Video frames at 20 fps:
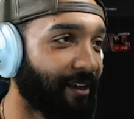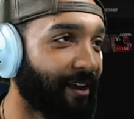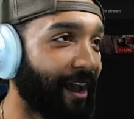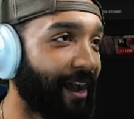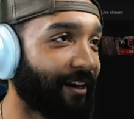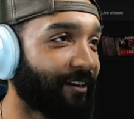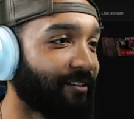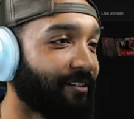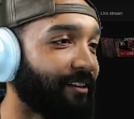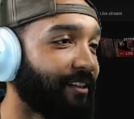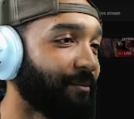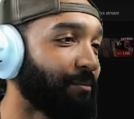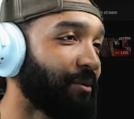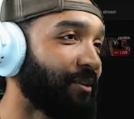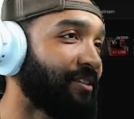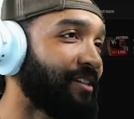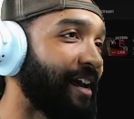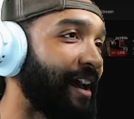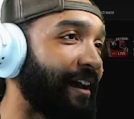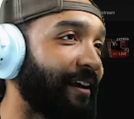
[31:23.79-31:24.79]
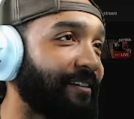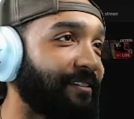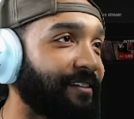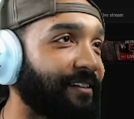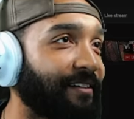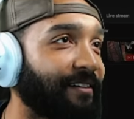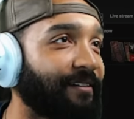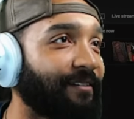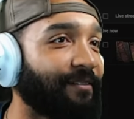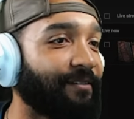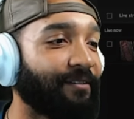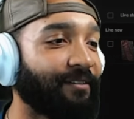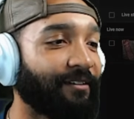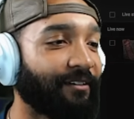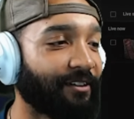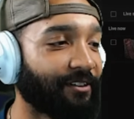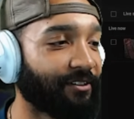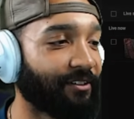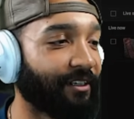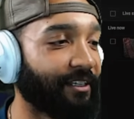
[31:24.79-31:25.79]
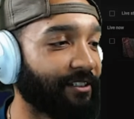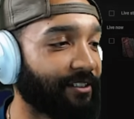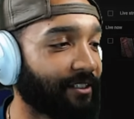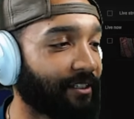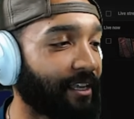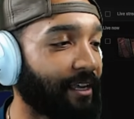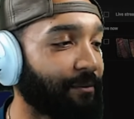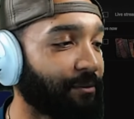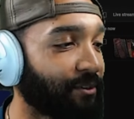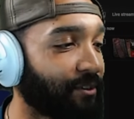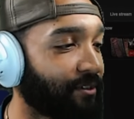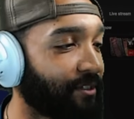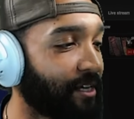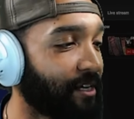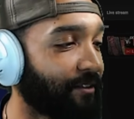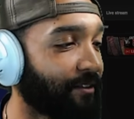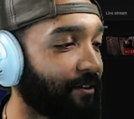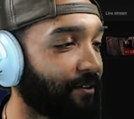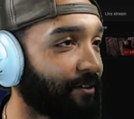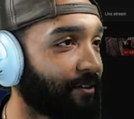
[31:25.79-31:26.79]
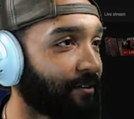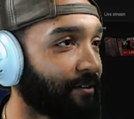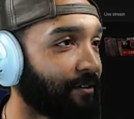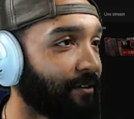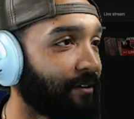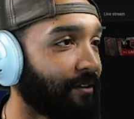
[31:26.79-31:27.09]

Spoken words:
Actually, let's put tags in. Is the game still downloading?